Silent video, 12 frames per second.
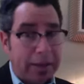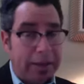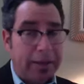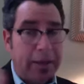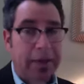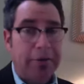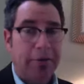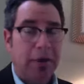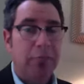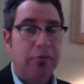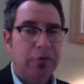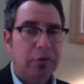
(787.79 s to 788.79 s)
I don't
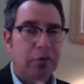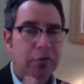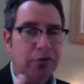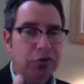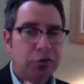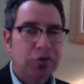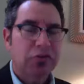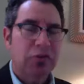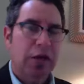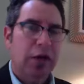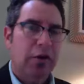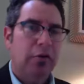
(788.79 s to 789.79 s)
know. The jury's
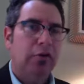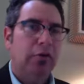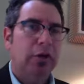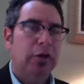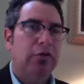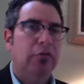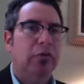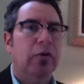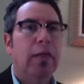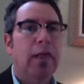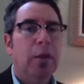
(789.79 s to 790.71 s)
still out a little bit on this one.